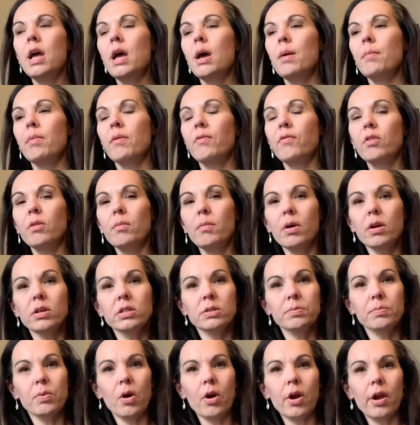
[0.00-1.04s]
But for the
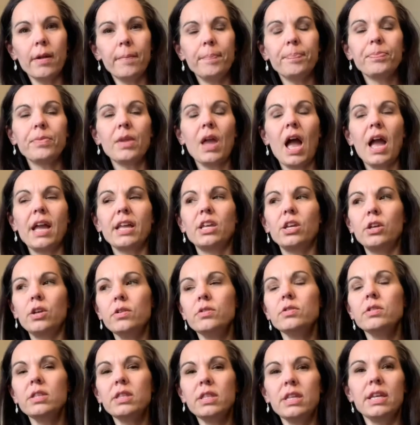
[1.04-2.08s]
most part, I use
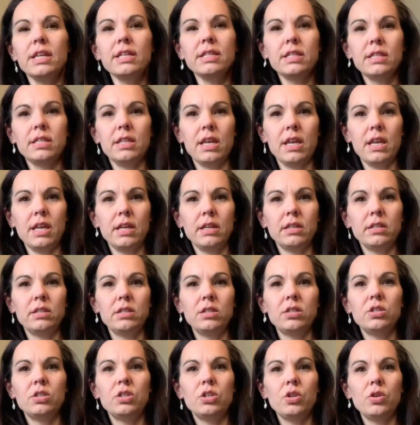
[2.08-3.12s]
these
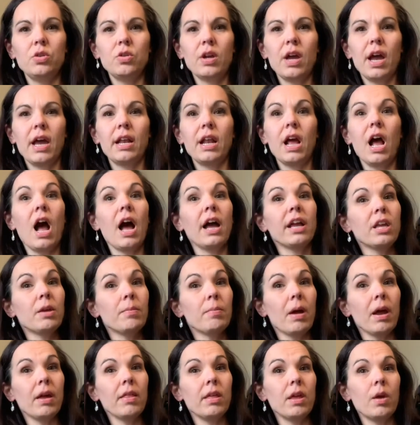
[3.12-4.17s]
things to kind of
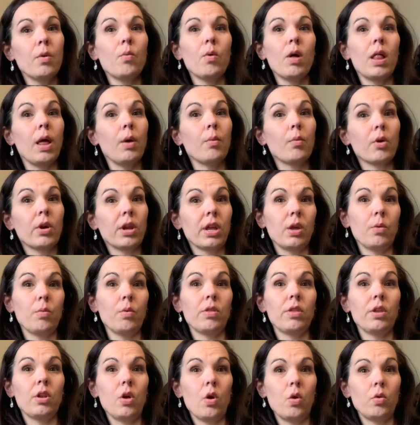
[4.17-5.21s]
occupy them while I'm working with
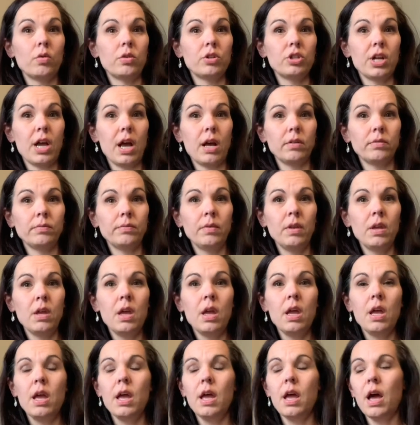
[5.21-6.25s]
an older child.
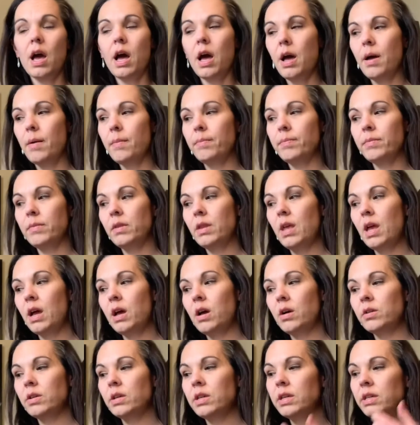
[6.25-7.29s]

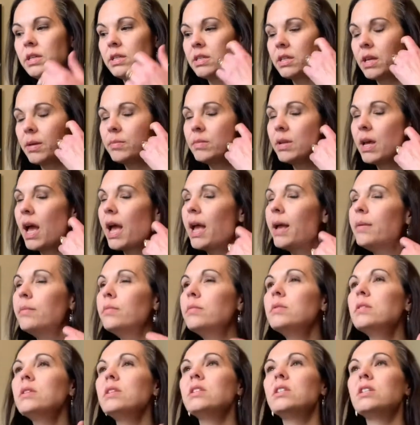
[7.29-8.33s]
Now,
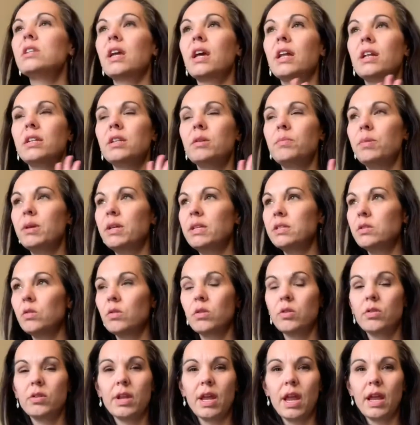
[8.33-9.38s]
sometimes it kind of depends on
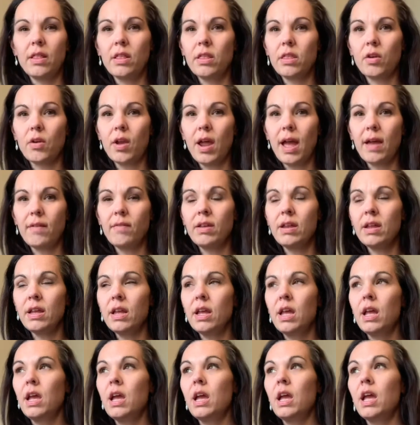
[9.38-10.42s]
their day that they're having.
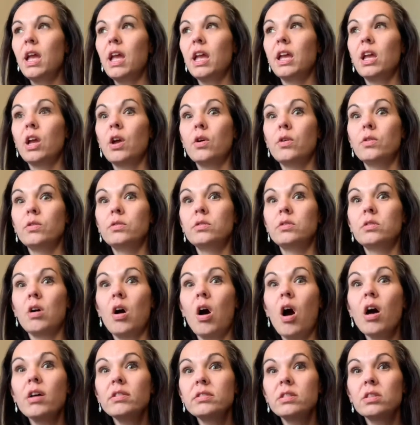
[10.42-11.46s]
It goes
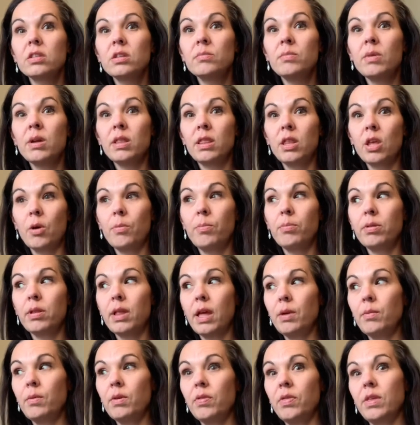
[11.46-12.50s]
awesome and they'll
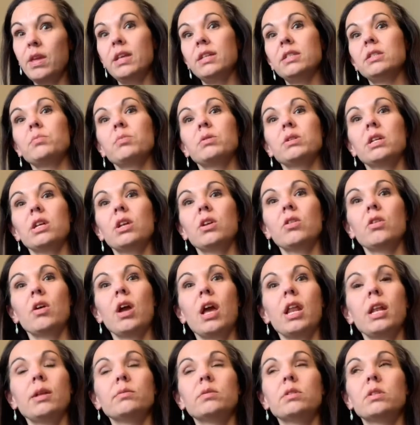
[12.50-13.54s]
play with these particular
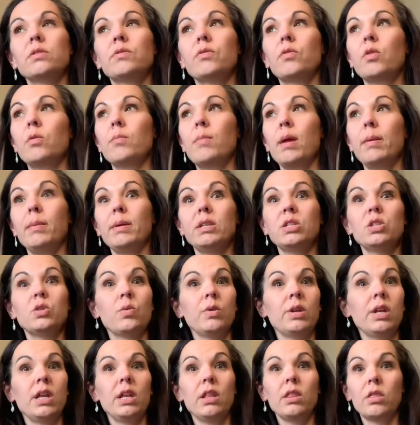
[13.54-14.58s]
items for maybe
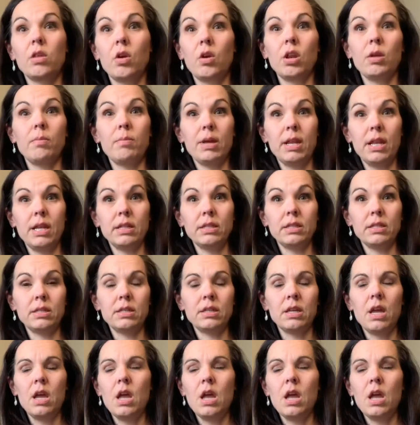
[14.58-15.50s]
20, 30 minutes.